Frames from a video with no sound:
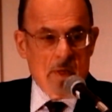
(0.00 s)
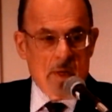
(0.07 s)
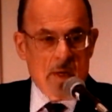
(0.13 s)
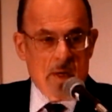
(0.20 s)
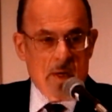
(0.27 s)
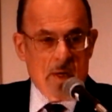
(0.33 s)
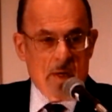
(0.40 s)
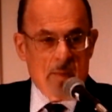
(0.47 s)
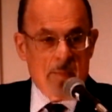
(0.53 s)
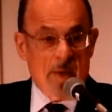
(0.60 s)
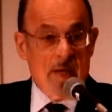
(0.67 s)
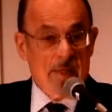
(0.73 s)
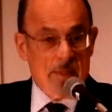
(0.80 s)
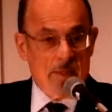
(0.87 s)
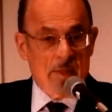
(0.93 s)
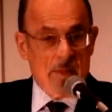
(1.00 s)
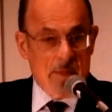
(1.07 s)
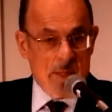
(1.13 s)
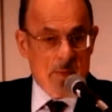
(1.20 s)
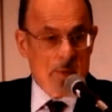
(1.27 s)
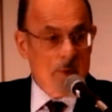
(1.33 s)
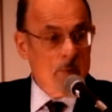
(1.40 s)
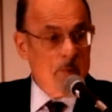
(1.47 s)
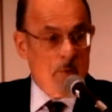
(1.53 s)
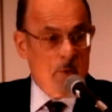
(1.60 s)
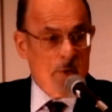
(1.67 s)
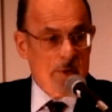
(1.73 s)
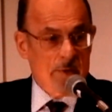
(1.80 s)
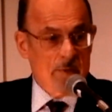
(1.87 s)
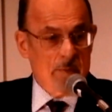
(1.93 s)
But they were
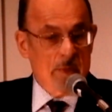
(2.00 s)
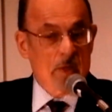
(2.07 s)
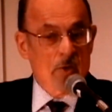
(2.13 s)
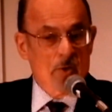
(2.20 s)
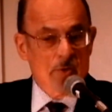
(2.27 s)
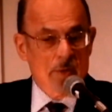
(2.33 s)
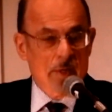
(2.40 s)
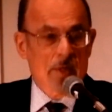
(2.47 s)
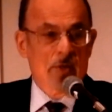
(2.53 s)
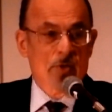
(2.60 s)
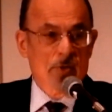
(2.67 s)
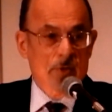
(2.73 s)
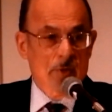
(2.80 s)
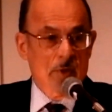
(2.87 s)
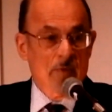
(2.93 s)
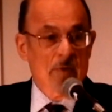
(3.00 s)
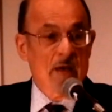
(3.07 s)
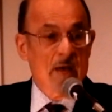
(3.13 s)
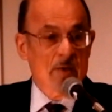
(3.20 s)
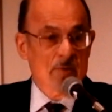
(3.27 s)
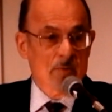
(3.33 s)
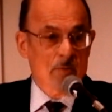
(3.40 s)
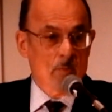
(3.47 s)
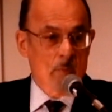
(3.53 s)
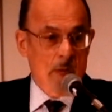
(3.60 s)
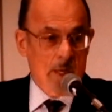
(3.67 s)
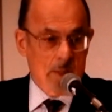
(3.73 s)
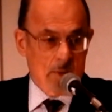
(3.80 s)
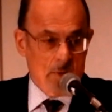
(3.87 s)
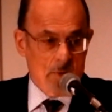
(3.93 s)
important because they could serve as
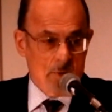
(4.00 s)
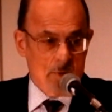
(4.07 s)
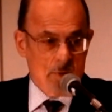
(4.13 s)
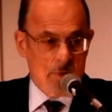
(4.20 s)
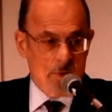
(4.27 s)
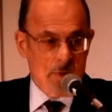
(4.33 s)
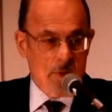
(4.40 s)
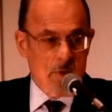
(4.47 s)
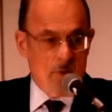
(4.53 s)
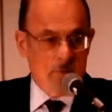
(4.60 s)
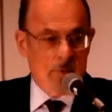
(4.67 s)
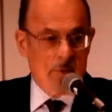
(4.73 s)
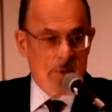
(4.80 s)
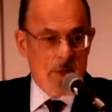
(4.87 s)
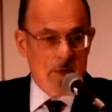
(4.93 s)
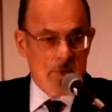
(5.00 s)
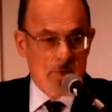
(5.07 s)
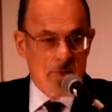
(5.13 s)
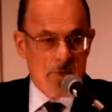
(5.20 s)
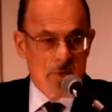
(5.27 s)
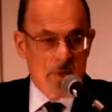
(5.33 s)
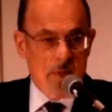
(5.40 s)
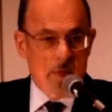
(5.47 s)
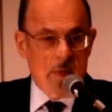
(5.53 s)
models for us,